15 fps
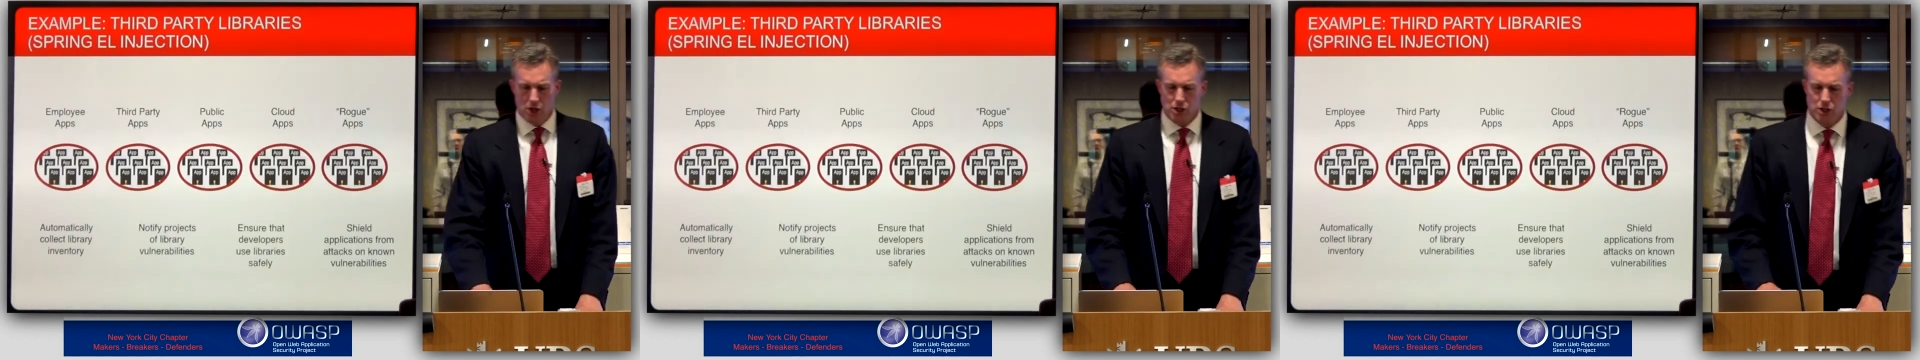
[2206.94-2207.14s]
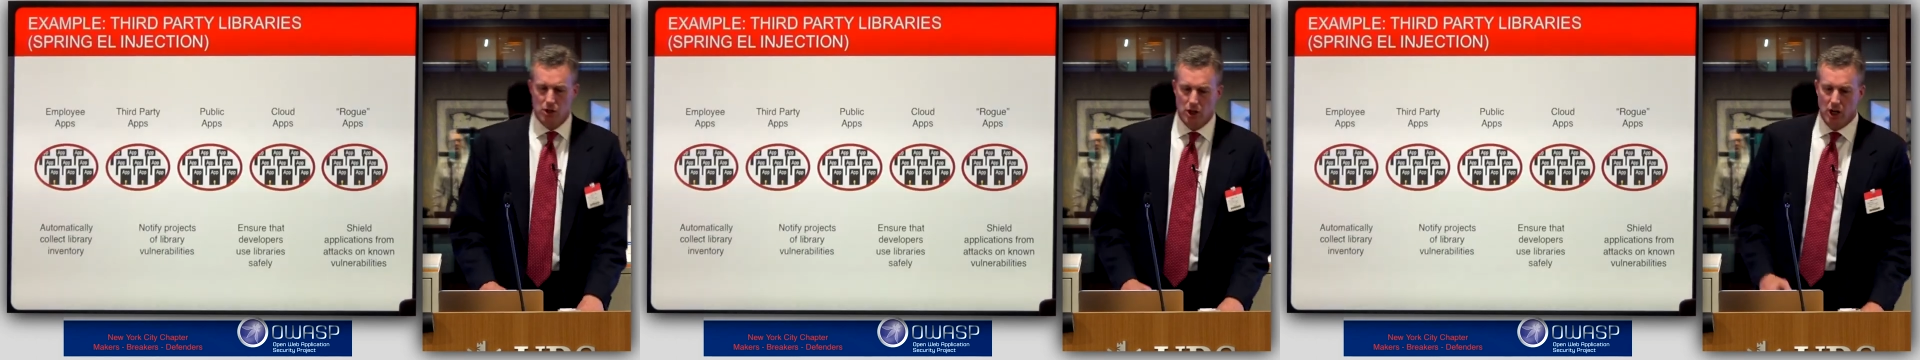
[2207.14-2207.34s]

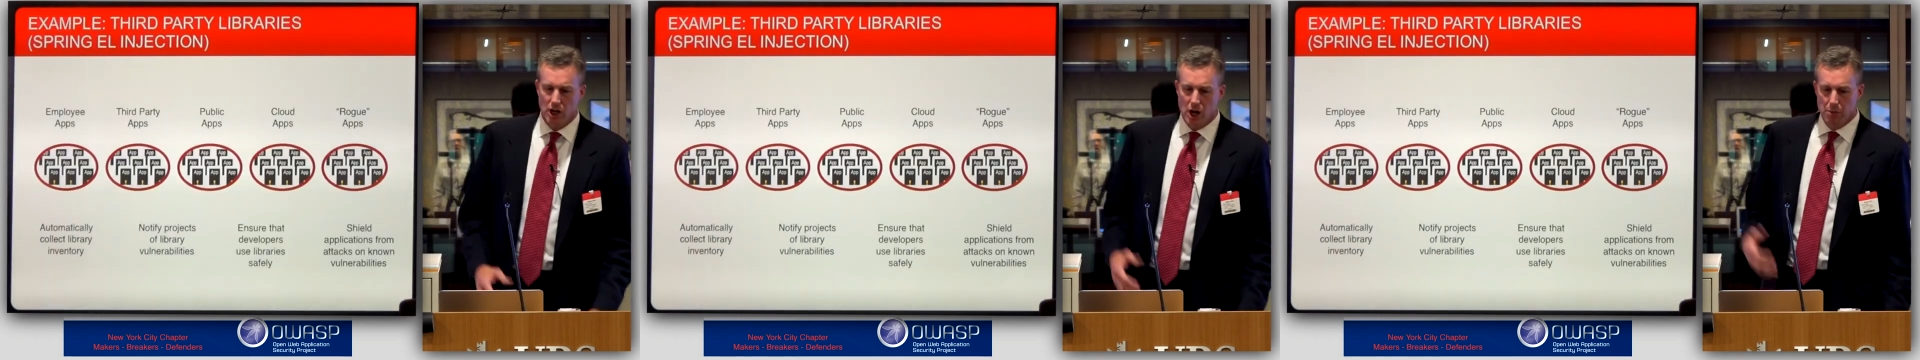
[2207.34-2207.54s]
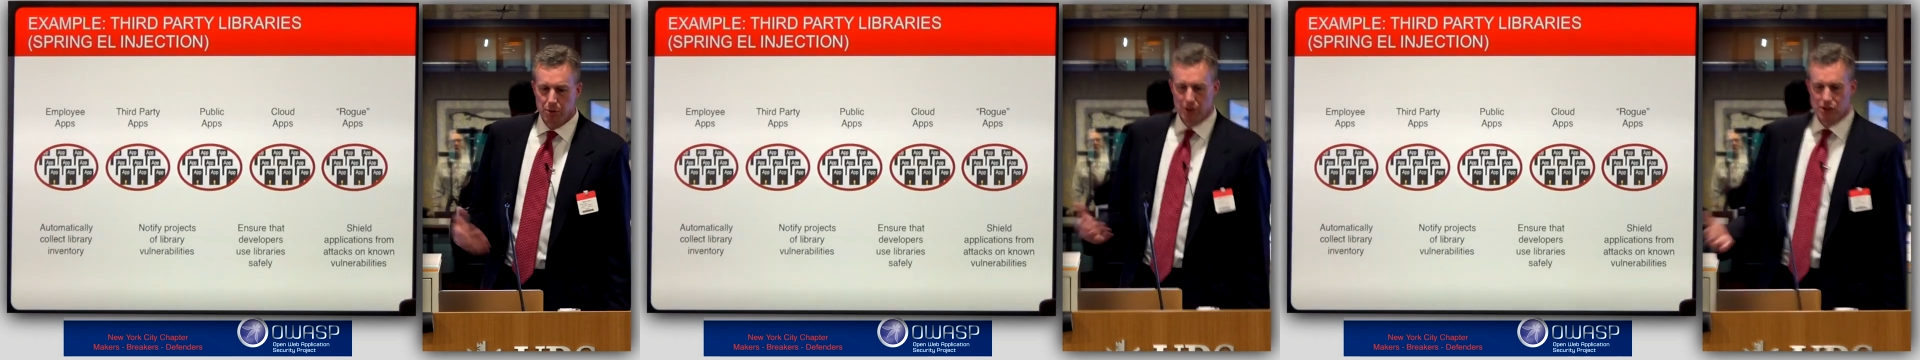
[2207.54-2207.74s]
So a
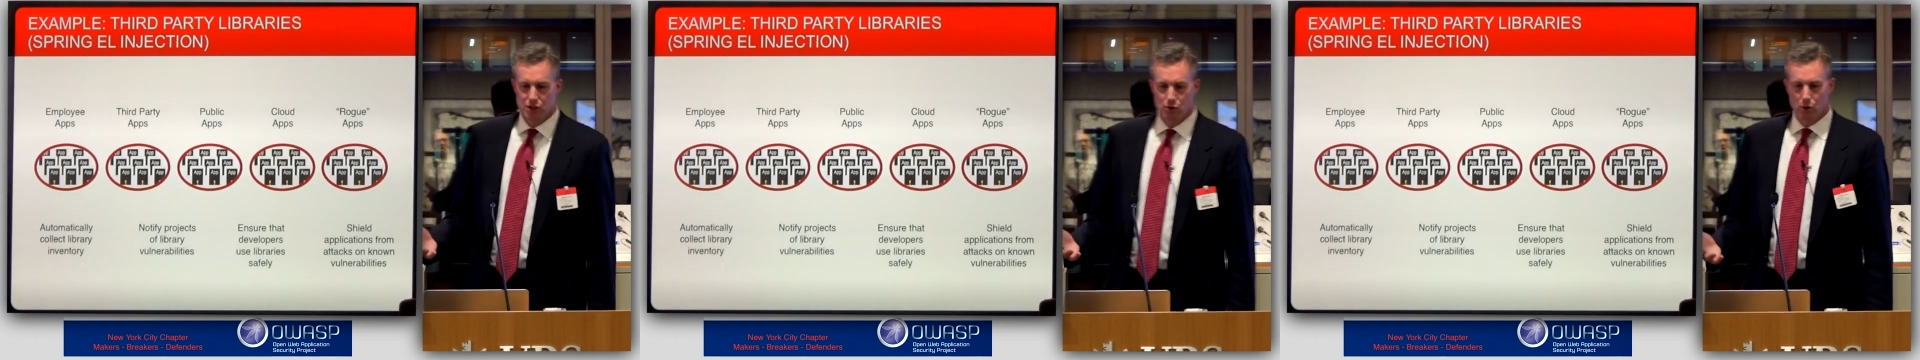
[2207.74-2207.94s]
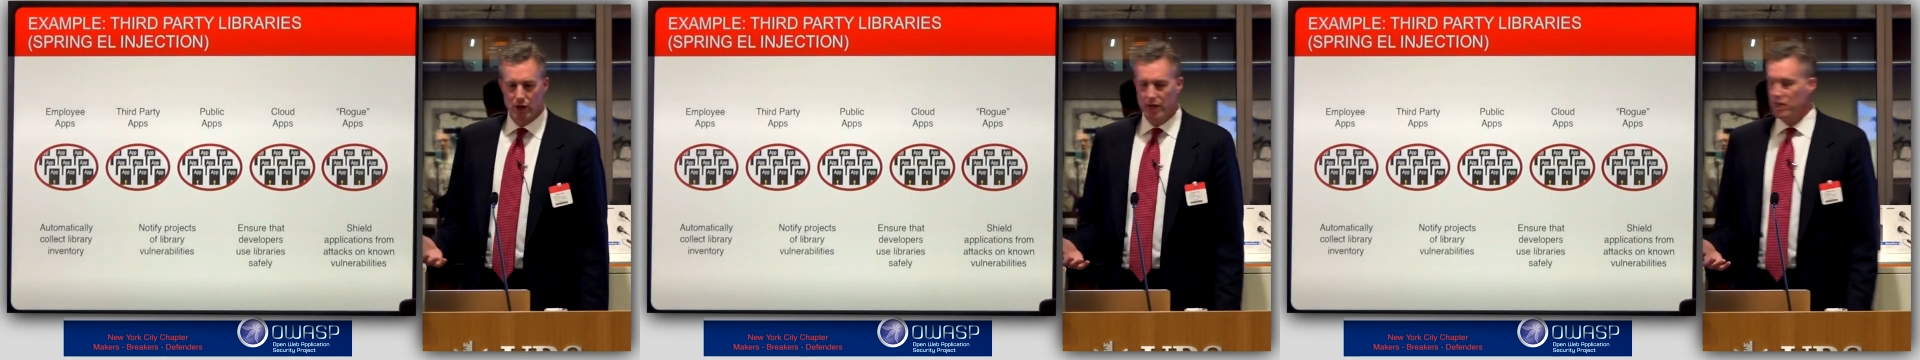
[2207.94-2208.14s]
couple of
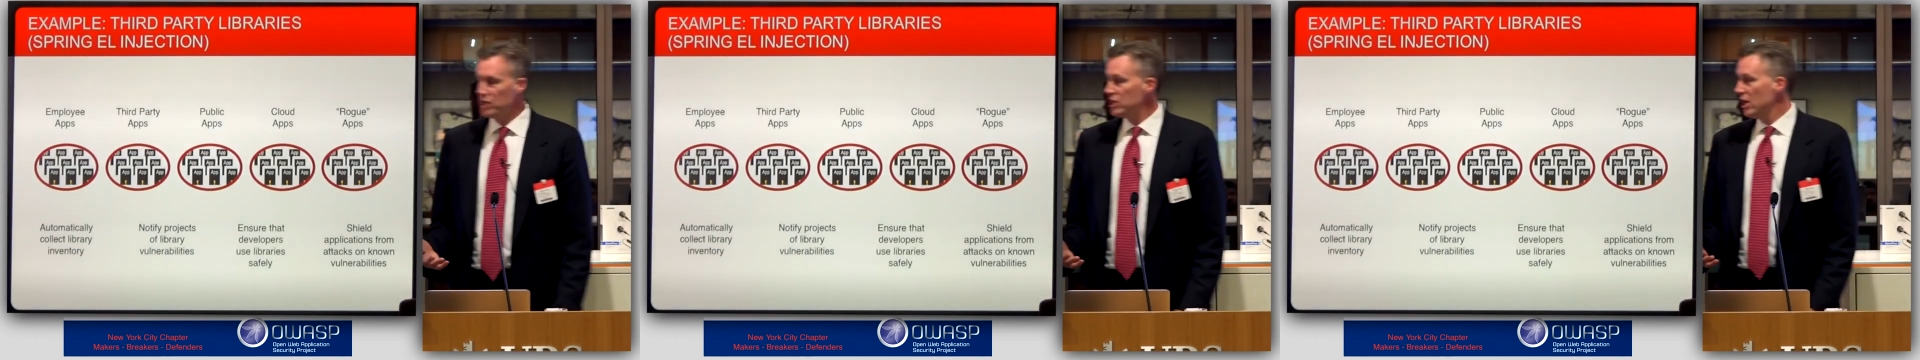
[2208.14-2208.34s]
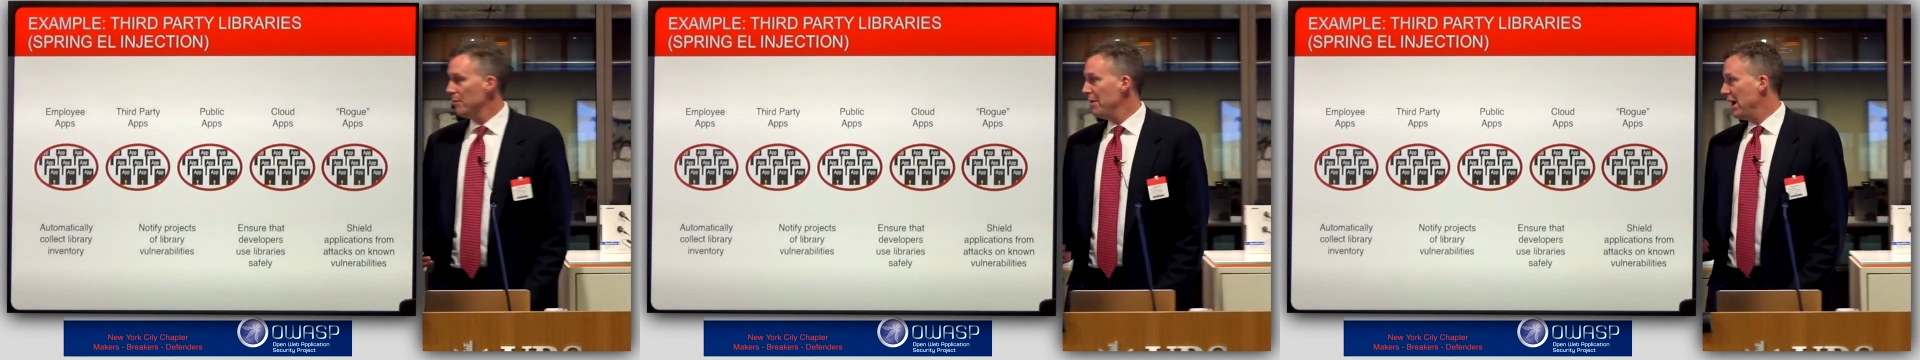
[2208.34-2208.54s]

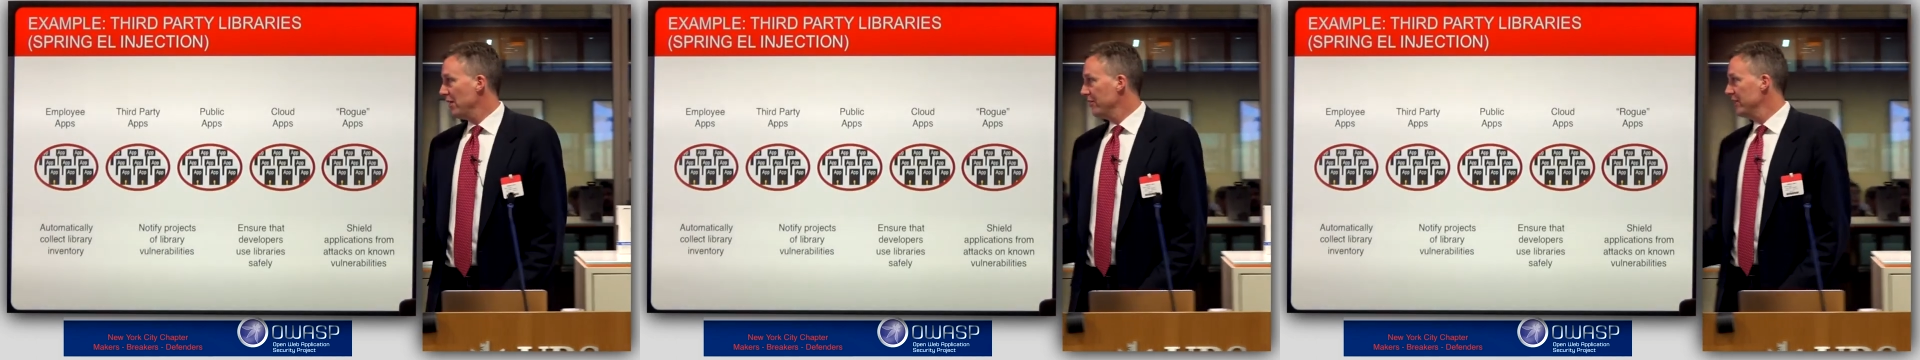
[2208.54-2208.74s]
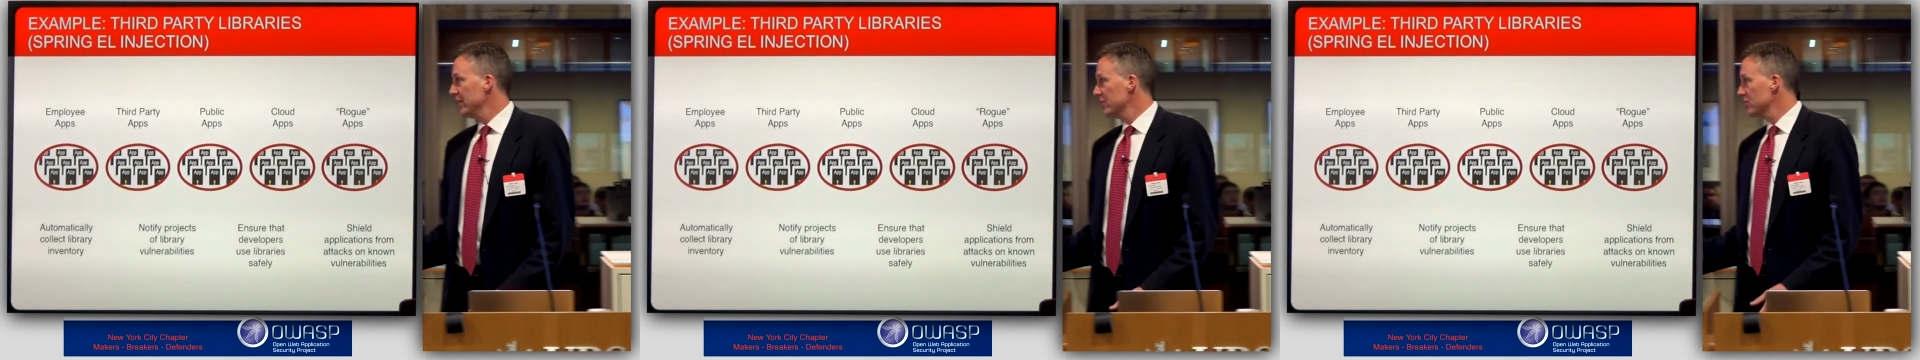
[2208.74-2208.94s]
stories
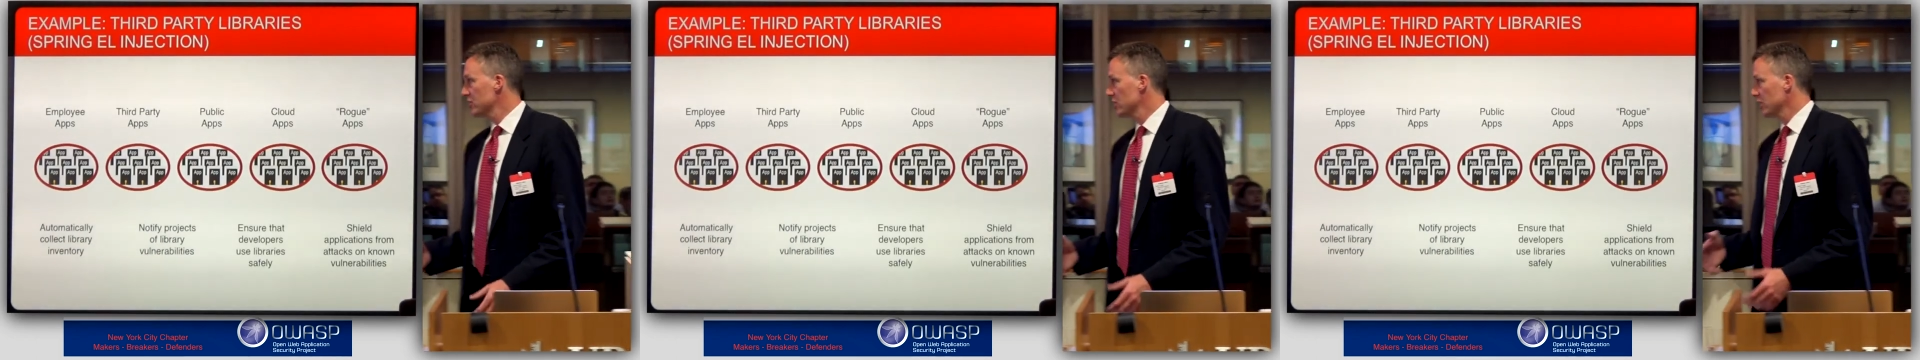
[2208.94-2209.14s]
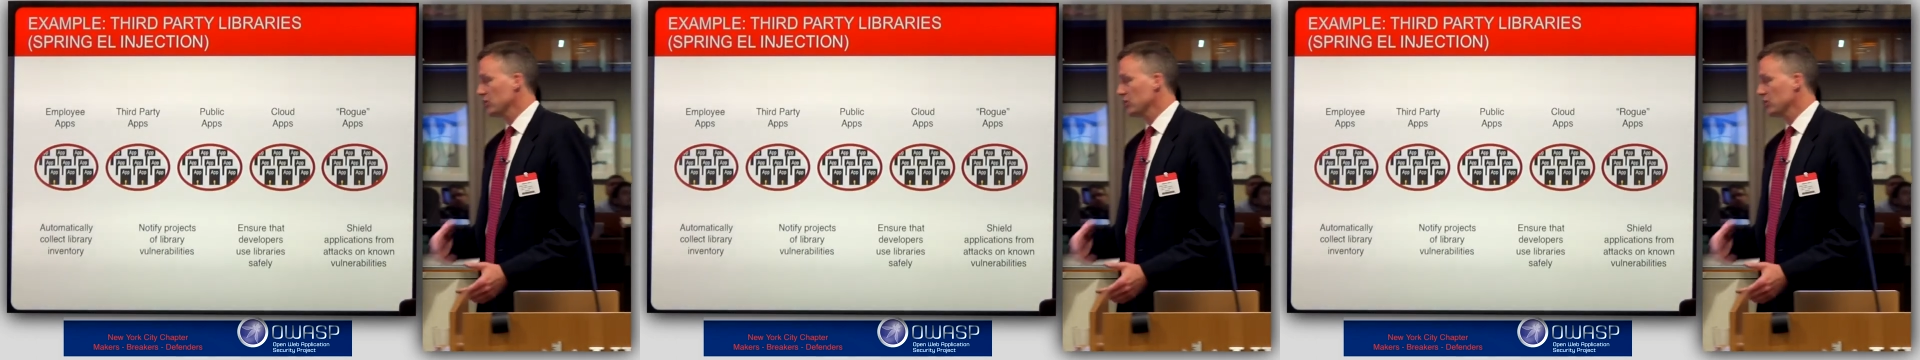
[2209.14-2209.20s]
about this,